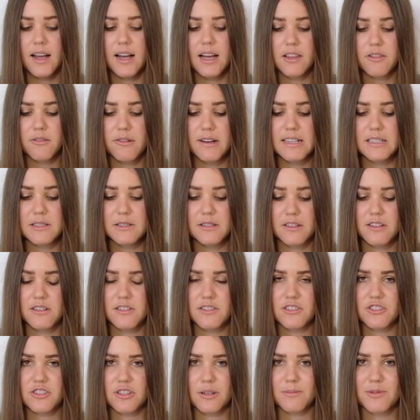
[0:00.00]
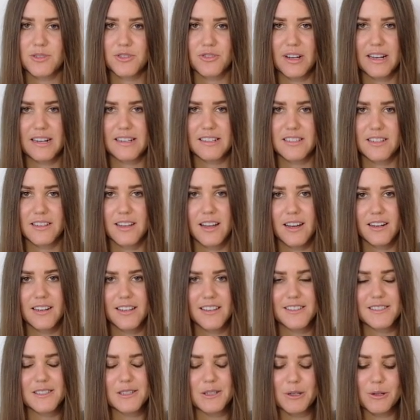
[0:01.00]
Otherwise you can just jump straight into cutting
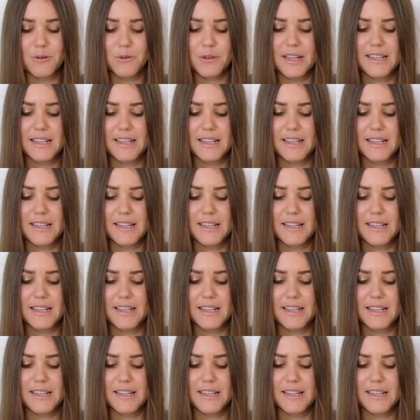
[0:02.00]
it so you'll